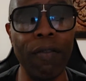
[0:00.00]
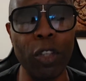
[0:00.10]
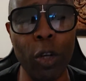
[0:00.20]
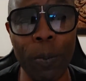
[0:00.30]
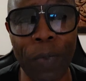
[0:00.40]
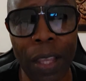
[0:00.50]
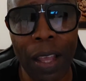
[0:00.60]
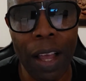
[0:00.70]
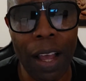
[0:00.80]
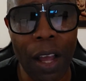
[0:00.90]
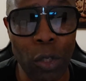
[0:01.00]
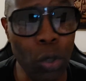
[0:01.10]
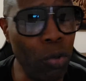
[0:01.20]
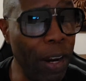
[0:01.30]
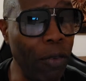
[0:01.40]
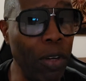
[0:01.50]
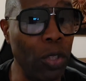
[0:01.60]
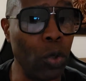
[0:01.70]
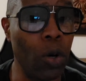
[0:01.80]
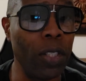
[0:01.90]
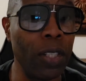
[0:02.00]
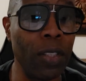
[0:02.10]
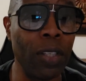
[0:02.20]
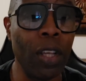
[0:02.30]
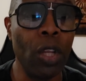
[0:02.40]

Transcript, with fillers: So, uh, two great resources.